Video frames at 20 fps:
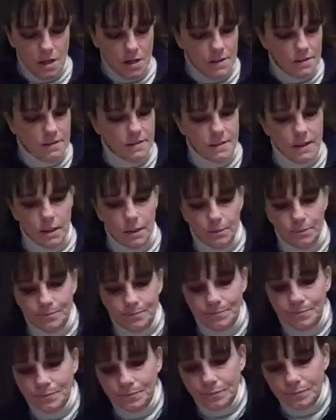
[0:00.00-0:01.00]
so
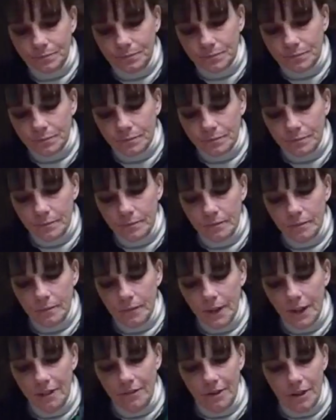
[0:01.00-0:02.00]

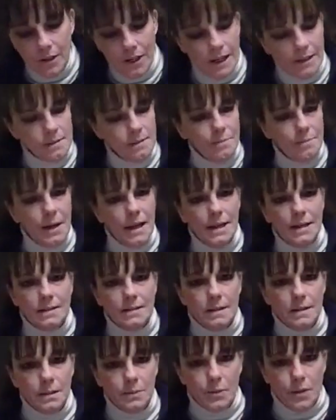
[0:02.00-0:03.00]
if you get some paint
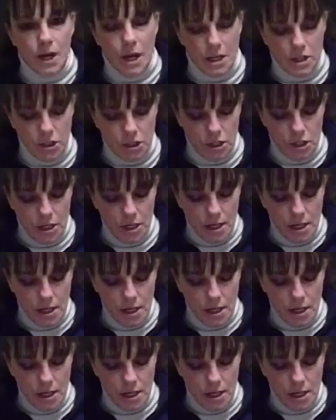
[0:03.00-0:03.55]
on your brush